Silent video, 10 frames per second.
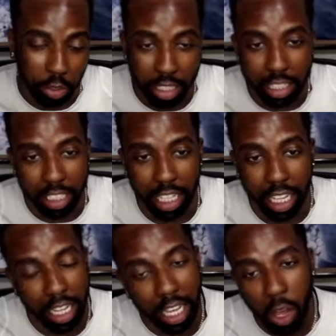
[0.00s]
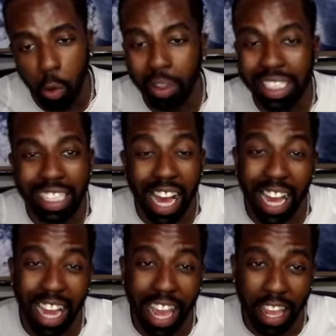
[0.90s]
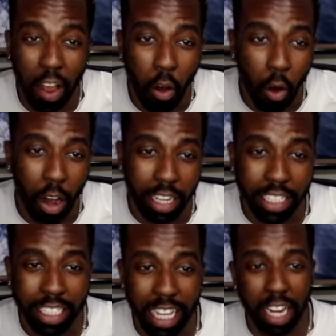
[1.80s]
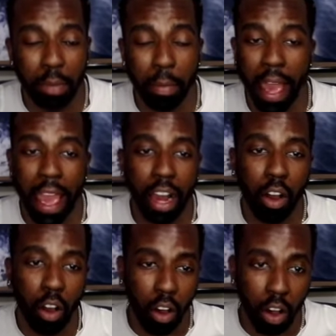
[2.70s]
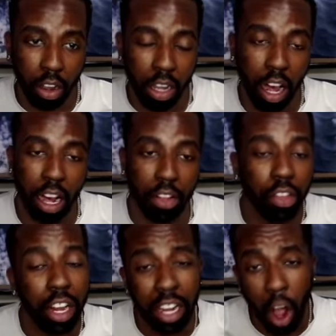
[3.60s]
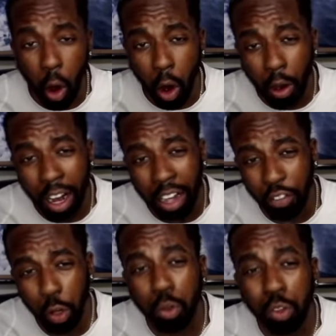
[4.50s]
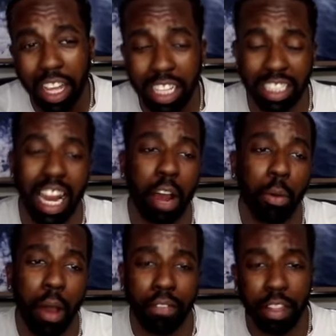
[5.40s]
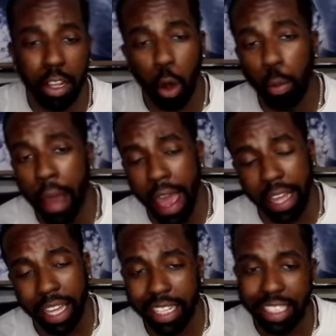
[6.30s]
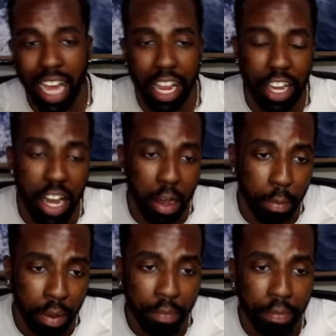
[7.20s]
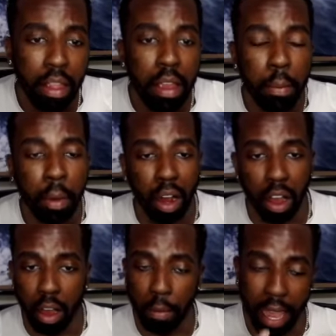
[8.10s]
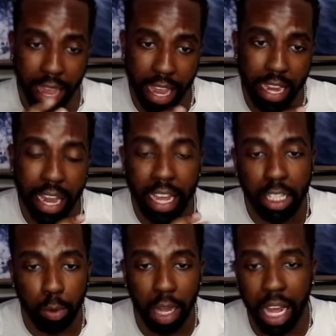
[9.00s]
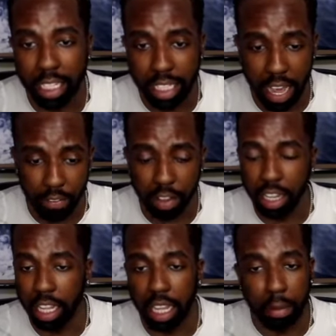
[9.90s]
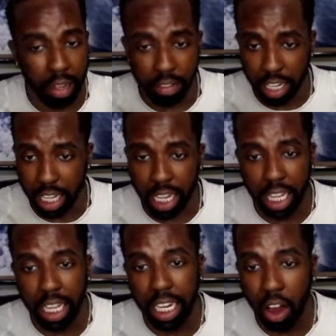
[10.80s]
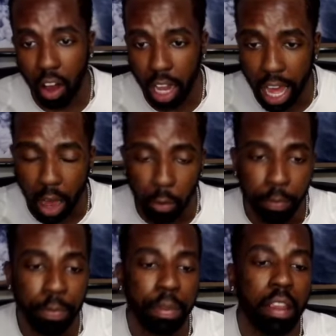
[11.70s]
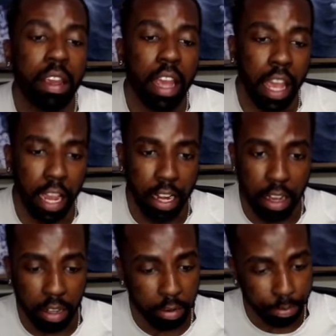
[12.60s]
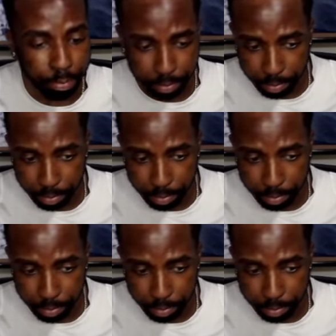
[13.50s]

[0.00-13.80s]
you can see, was not a hard setup at all. There are a few things that I will have to go back and tighten up, but and as well as I'm definitely gonna clean it all out, and